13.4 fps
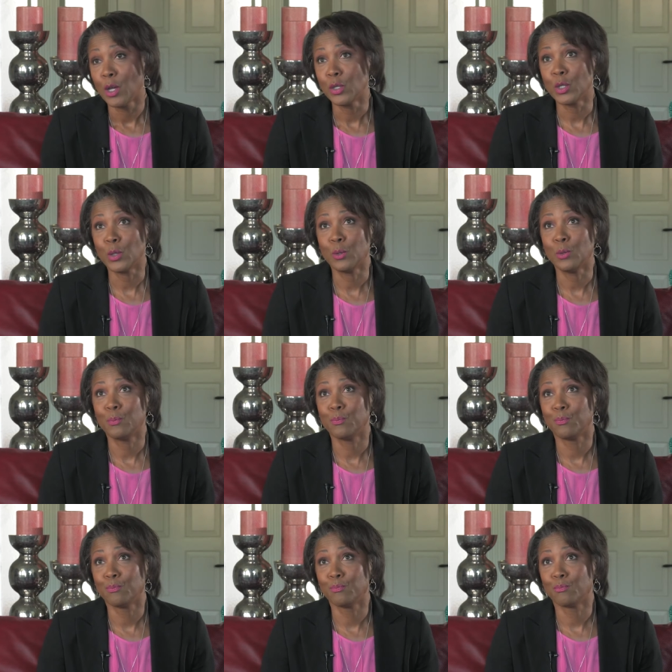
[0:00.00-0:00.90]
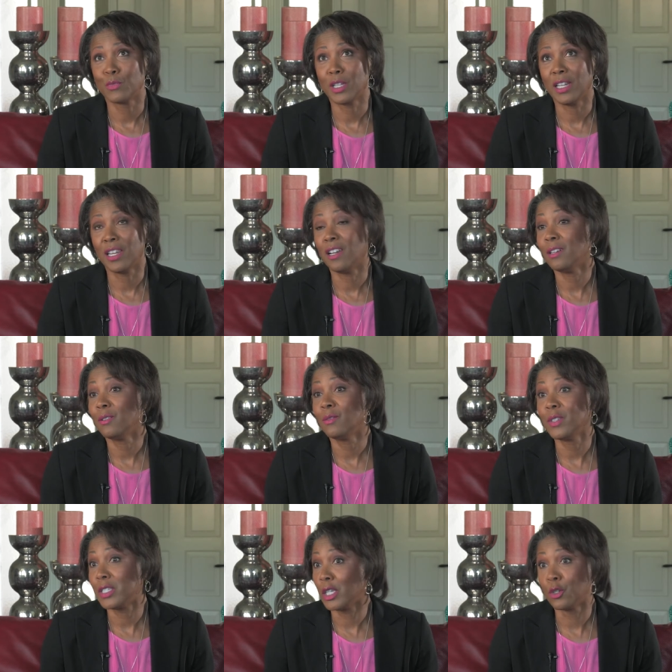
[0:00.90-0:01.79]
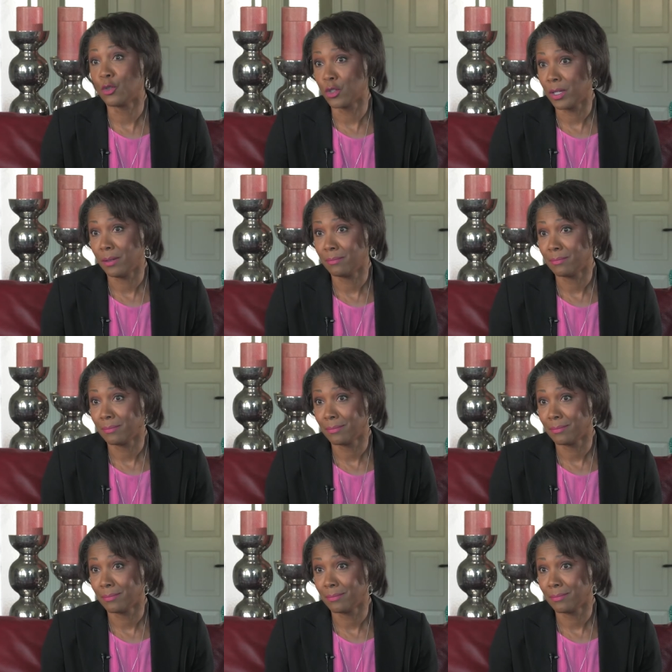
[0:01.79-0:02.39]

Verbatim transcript: So love is energy.